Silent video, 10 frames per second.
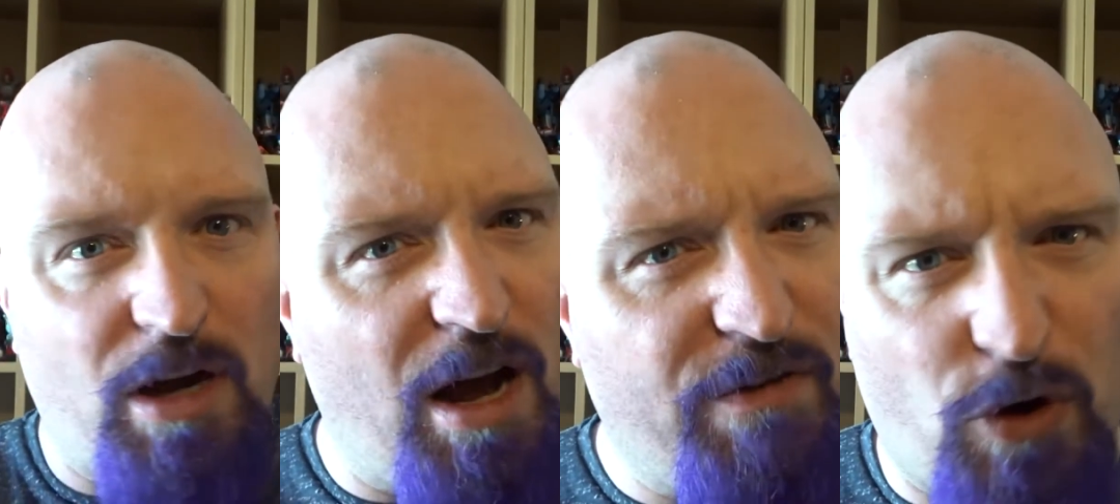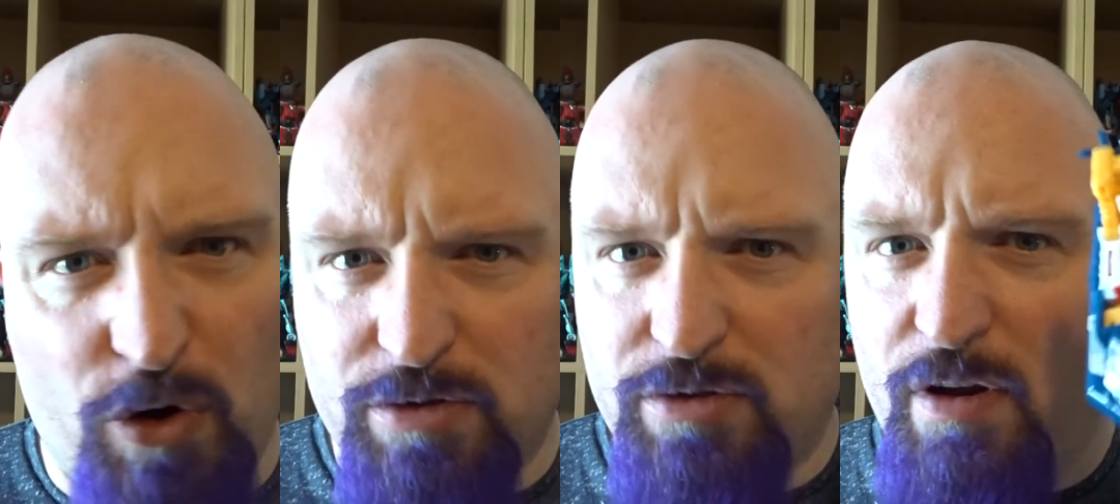I've
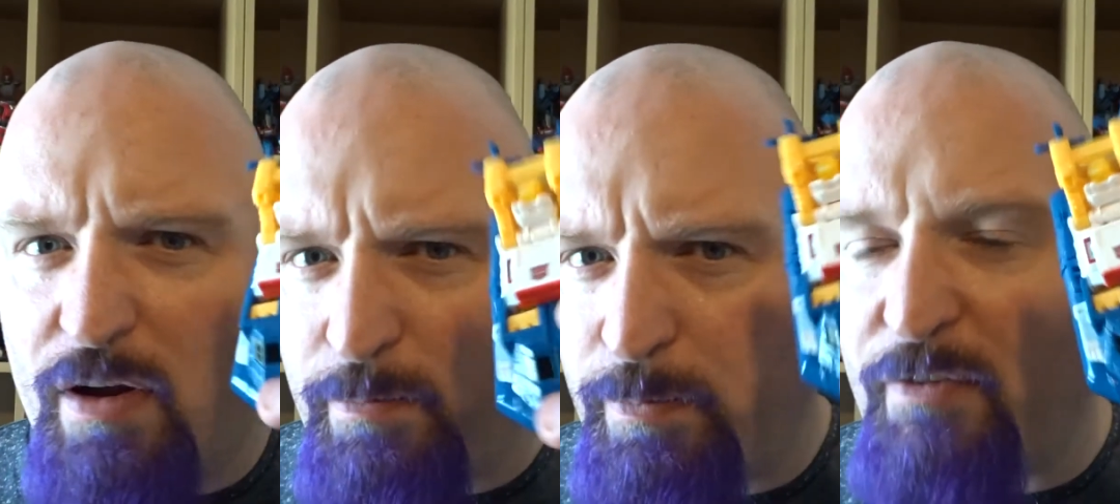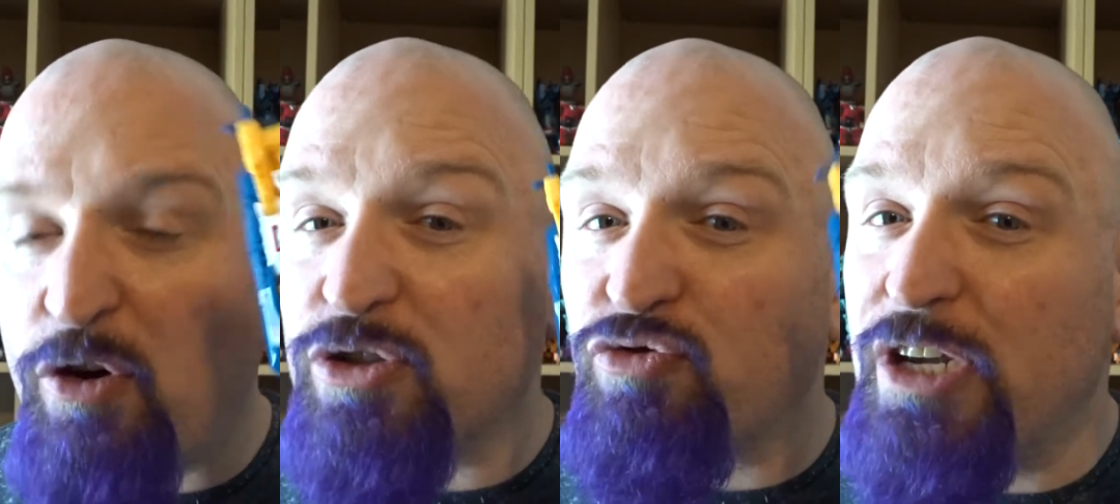got
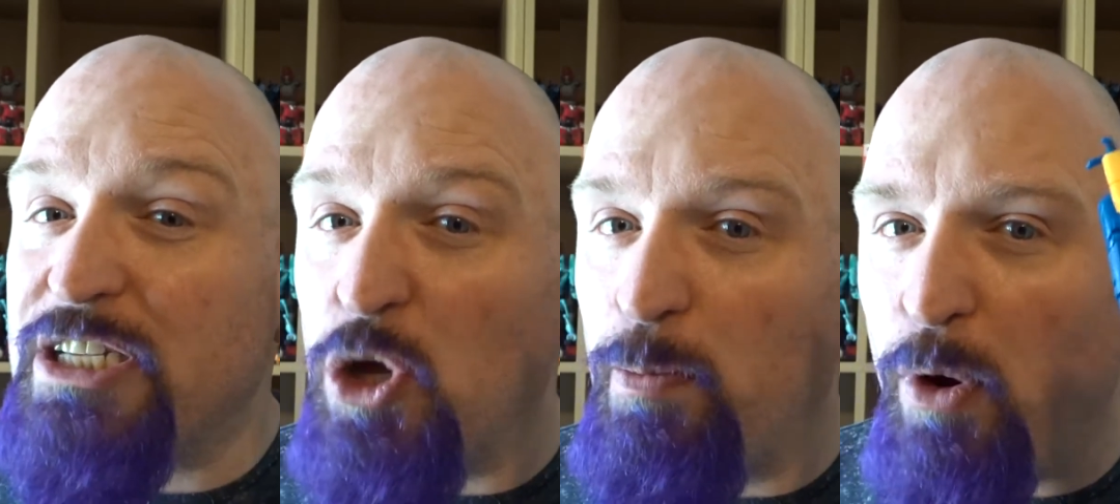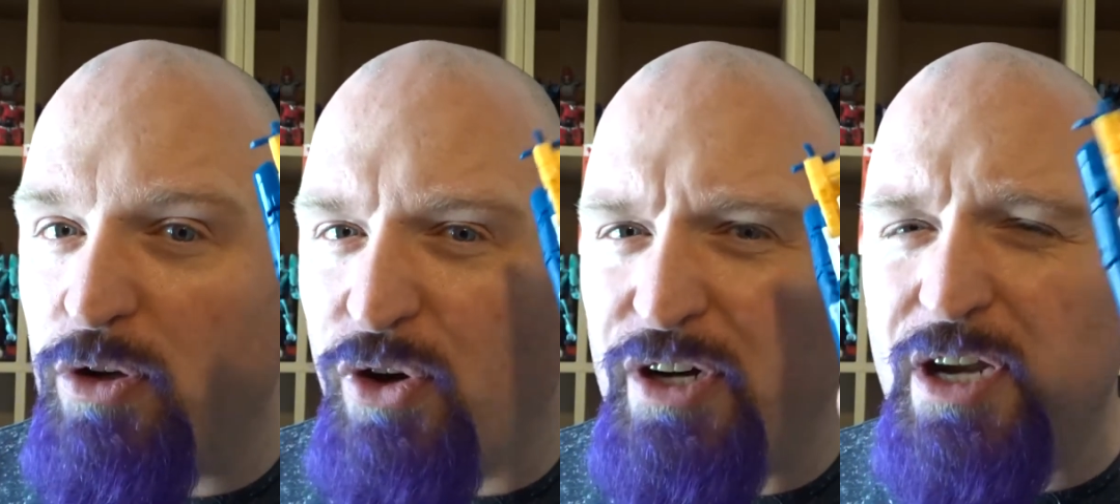retail
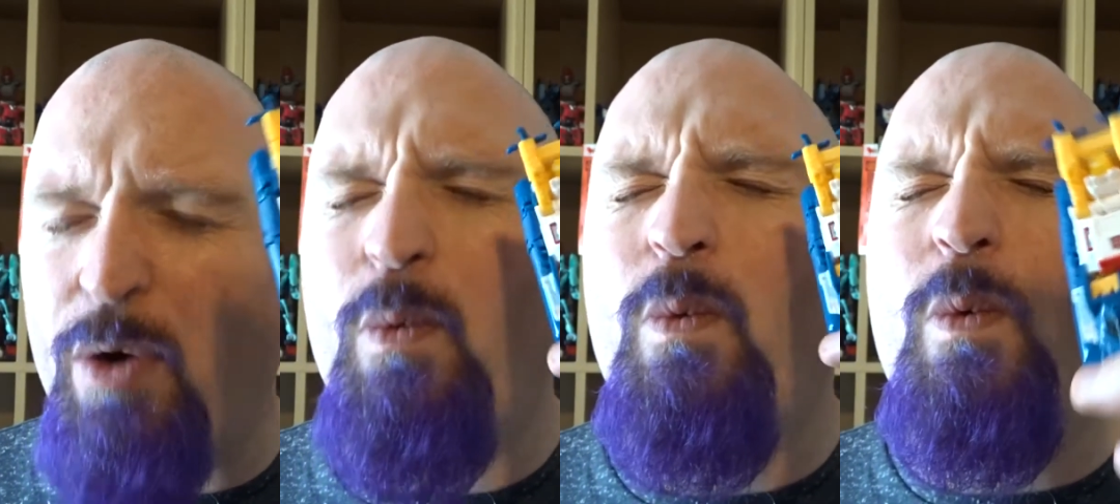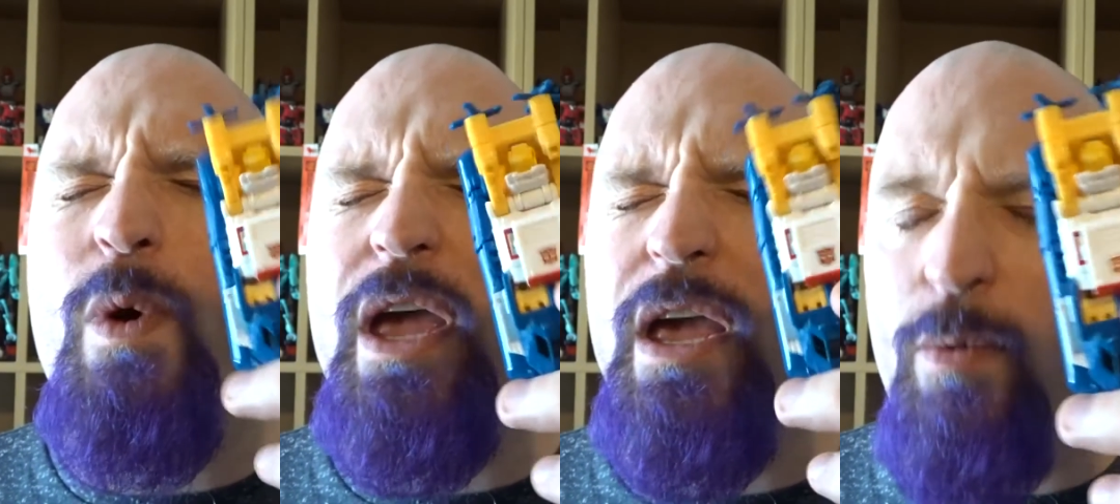bought toys that are way